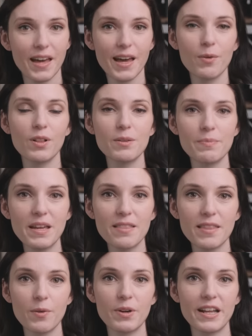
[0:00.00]
I will admit
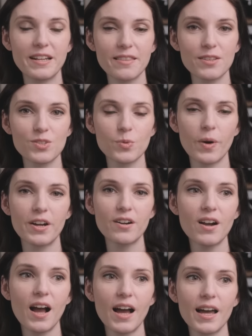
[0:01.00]
that when I knit this
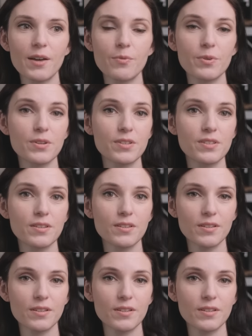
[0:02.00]
sweater, I was,